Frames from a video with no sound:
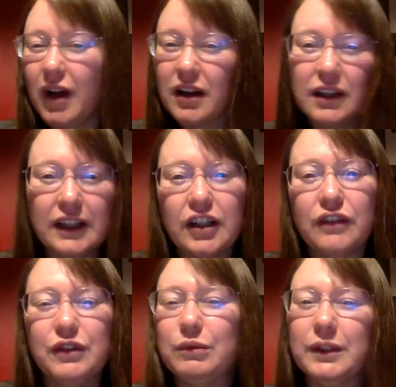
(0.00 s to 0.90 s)
unclear
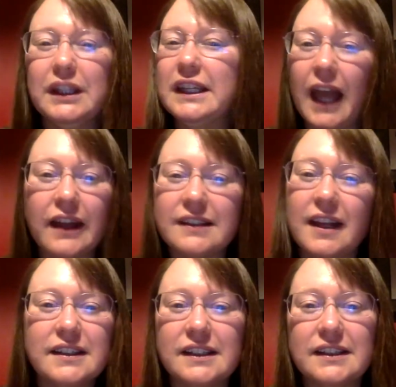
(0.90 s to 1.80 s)
if you really get
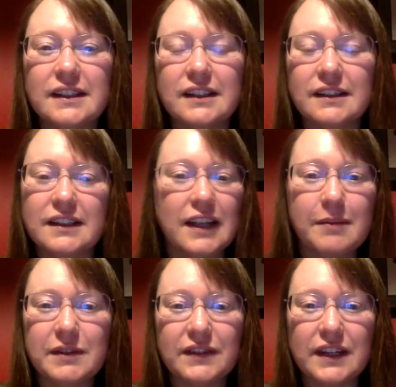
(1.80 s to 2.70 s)
sentences and
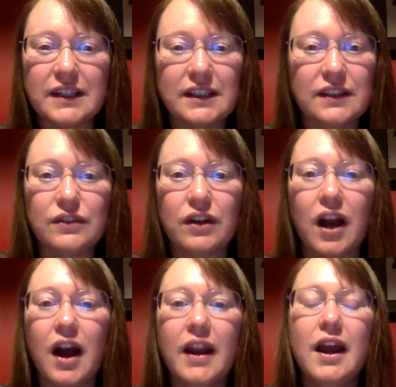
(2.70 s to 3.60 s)
types of sentences or
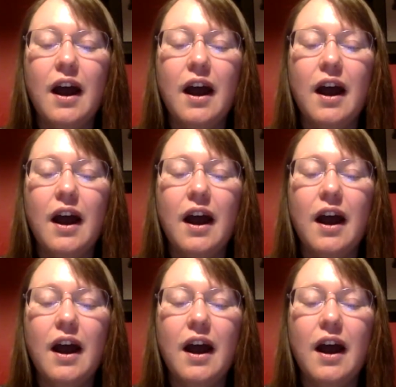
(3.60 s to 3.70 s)
not.